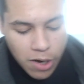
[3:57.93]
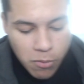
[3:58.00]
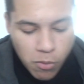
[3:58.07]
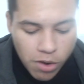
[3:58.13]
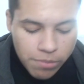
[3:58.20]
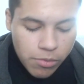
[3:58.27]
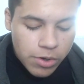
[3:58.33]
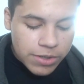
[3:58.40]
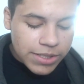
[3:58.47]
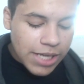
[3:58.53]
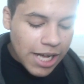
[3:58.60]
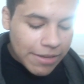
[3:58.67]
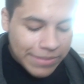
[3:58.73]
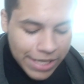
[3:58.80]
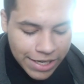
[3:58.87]
one more
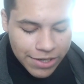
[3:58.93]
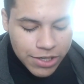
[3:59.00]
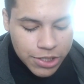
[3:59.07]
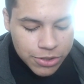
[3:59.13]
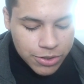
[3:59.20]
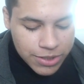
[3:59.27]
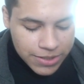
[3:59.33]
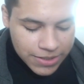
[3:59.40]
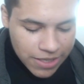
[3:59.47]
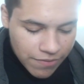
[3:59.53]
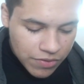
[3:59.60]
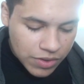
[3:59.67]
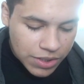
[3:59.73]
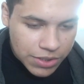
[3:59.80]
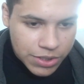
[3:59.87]
time.
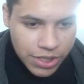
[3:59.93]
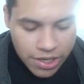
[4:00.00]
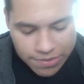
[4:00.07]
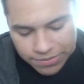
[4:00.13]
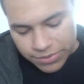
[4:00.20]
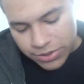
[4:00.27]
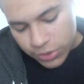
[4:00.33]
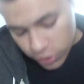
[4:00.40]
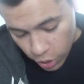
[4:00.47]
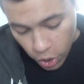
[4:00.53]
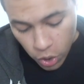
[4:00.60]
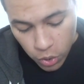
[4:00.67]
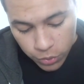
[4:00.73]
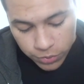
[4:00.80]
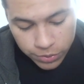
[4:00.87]
870 gems,
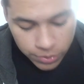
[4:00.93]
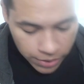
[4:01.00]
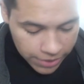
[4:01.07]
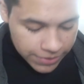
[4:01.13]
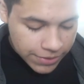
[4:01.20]
so let's